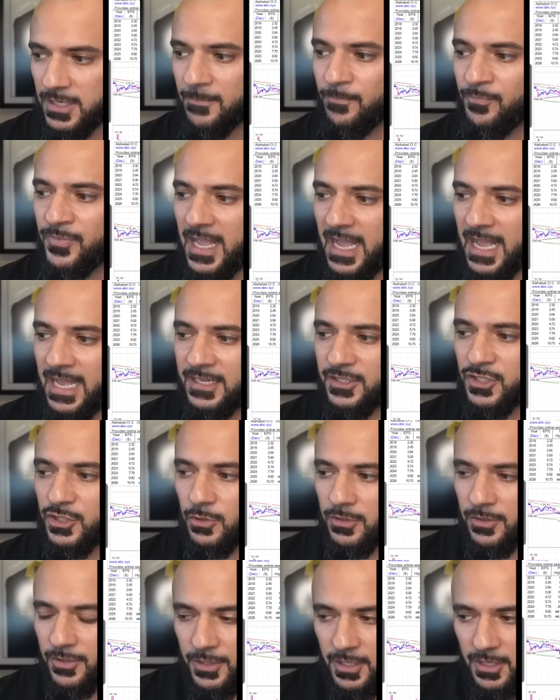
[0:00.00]
And
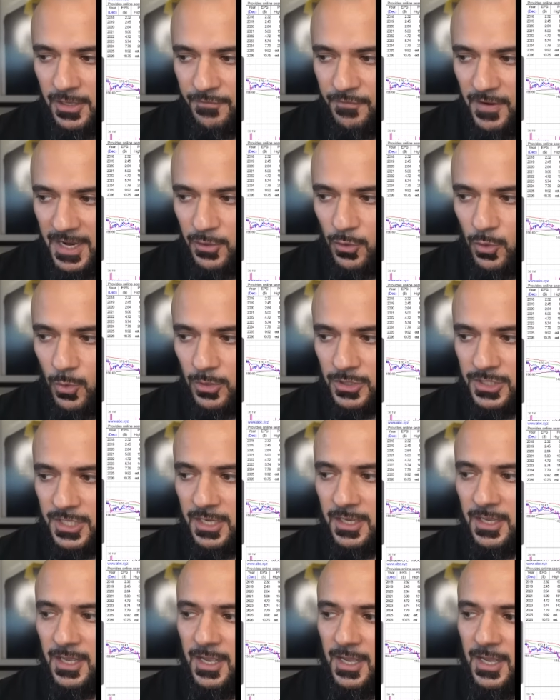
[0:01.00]
the final quarter,
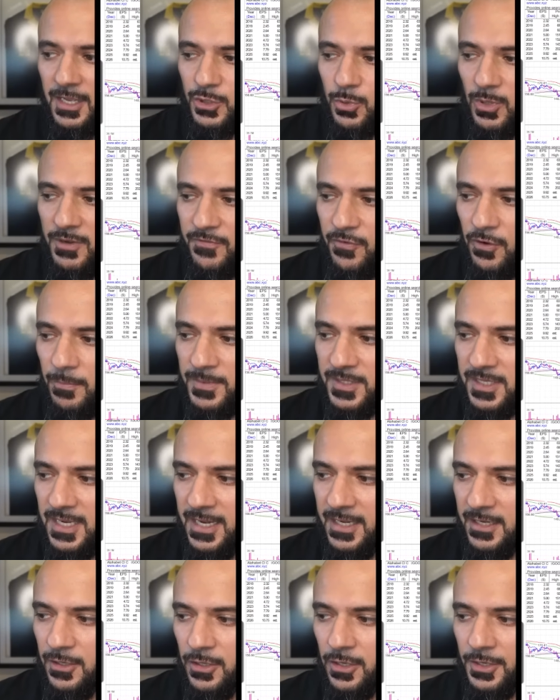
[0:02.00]

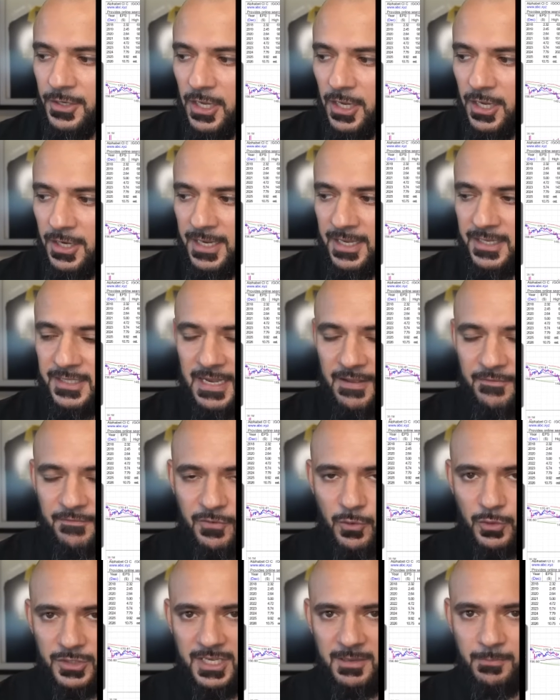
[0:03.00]
24% on earnings and
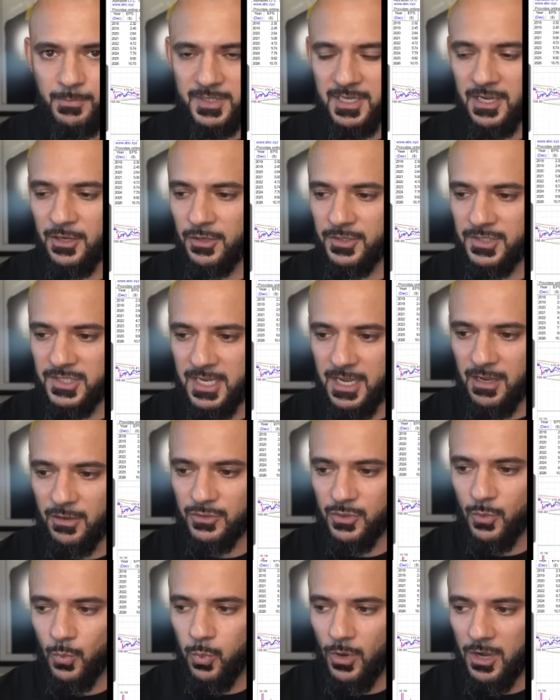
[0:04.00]
14% on sales.
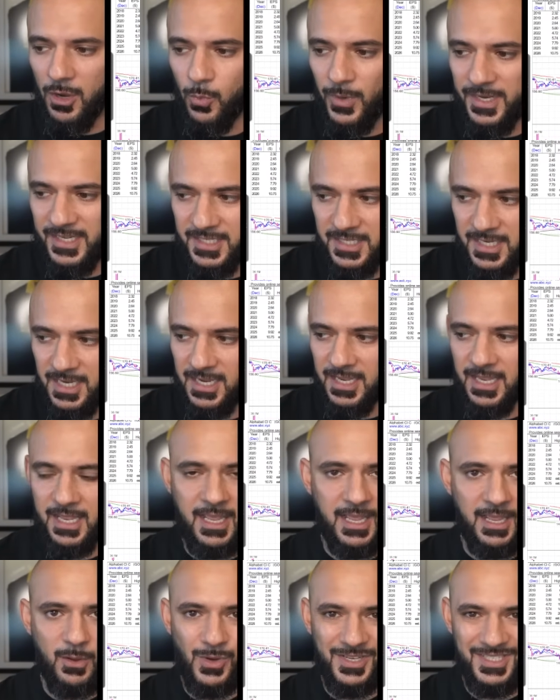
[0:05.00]
What are we seeing
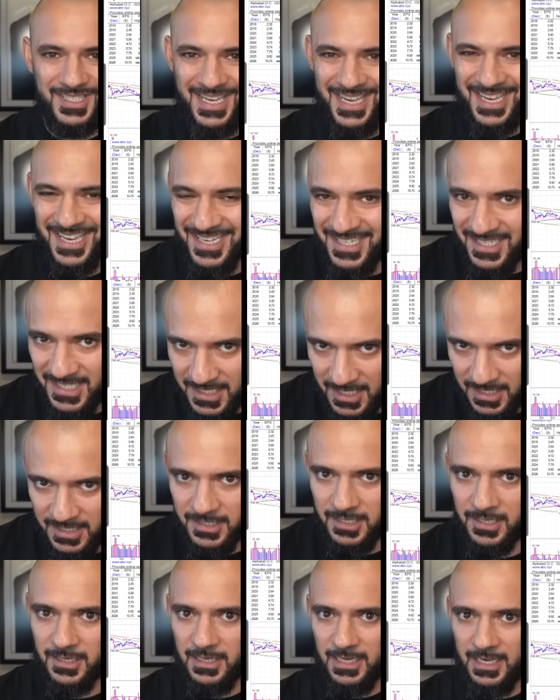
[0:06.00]
here? We're seeing
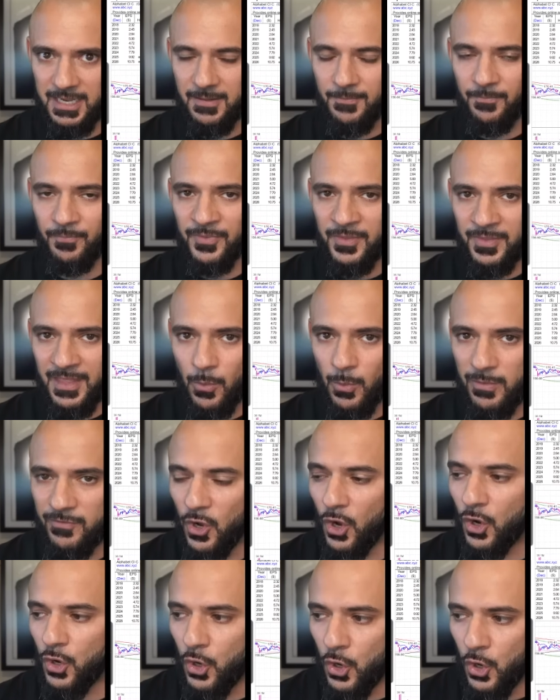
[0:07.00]
consistently that we've
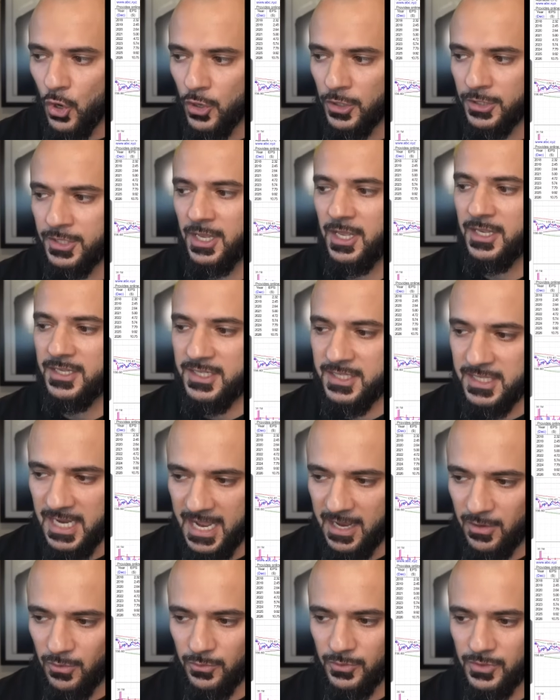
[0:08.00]
got good
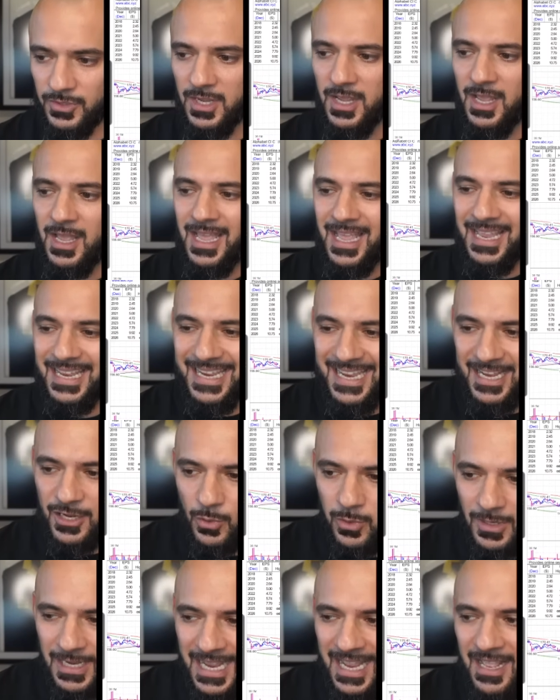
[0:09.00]
sales.
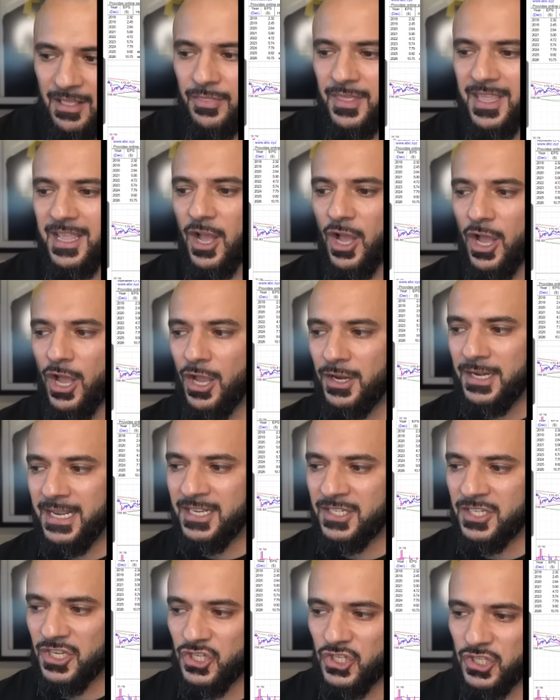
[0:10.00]
Equally, the
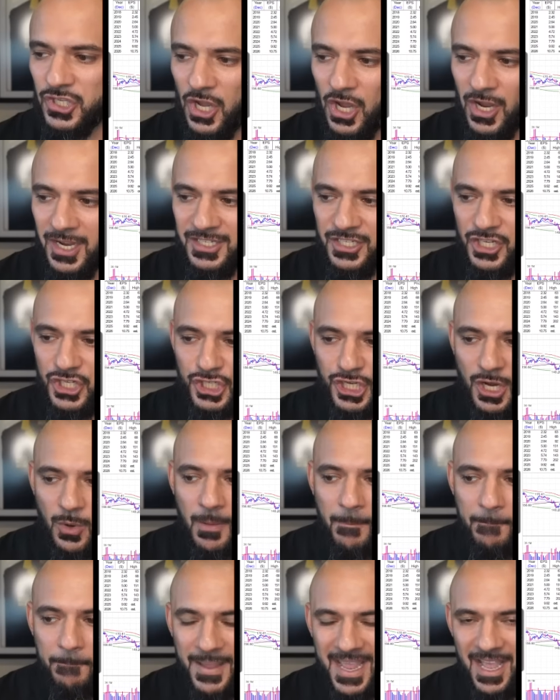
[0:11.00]
earnings are starting to show a
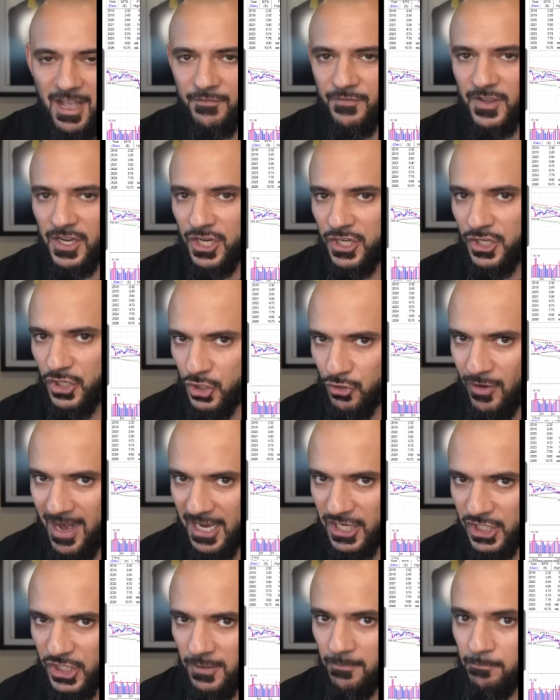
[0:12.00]
bit of a
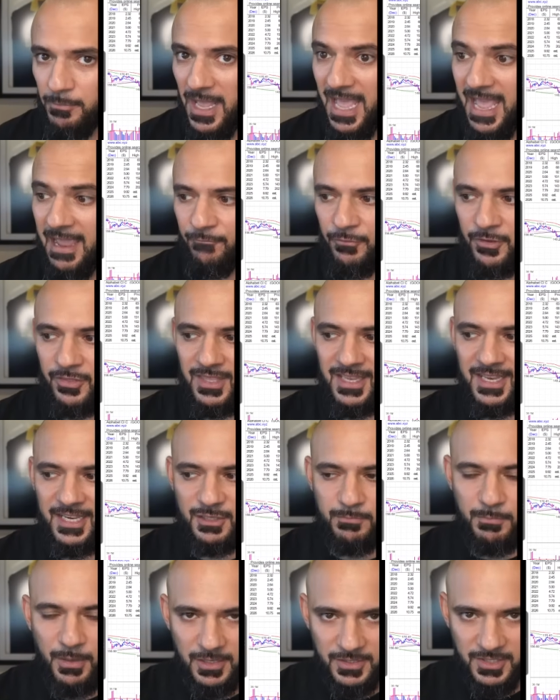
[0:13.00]
contraction, but everything is
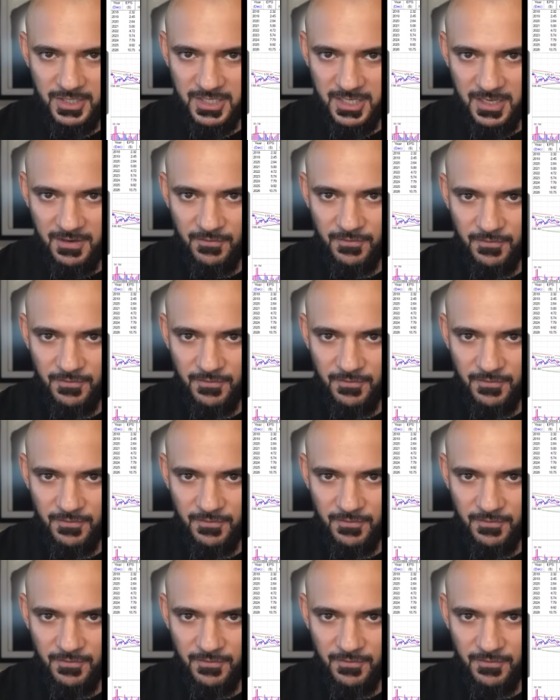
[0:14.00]
positive.